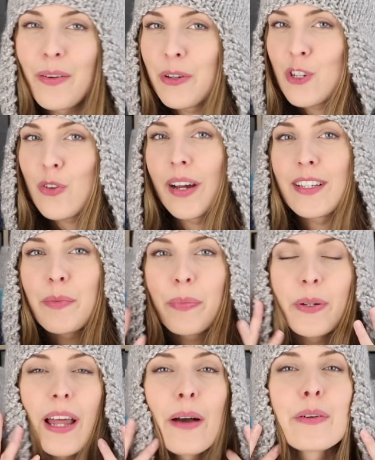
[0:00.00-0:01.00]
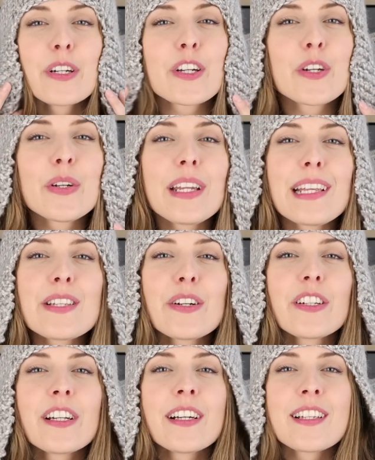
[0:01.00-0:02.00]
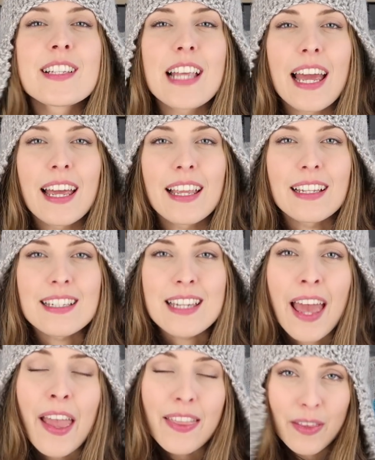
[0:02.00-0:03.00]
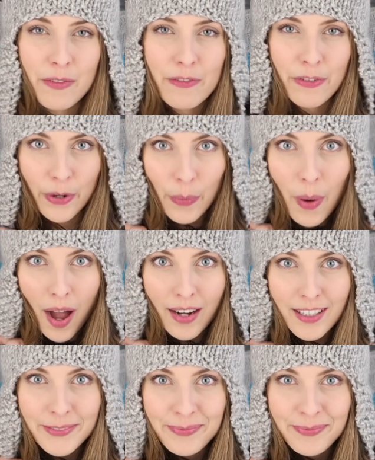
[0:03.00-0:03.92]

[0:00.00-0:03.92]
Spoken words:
We try to put our goodies on us and take them for a walk.